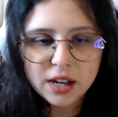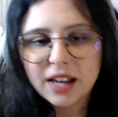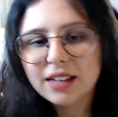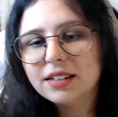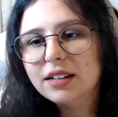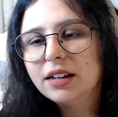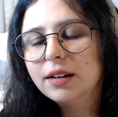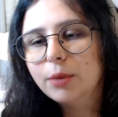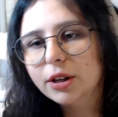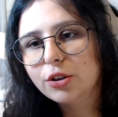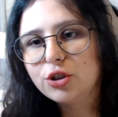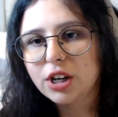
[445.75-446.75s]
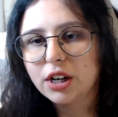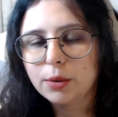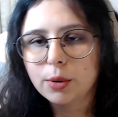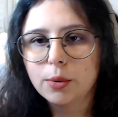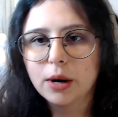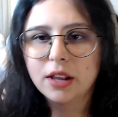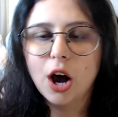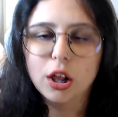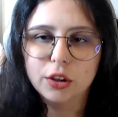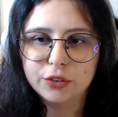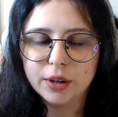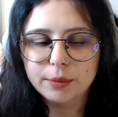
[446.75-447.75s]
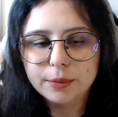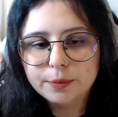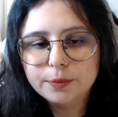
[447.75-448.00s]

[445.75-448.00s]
and the model checker will run all of them.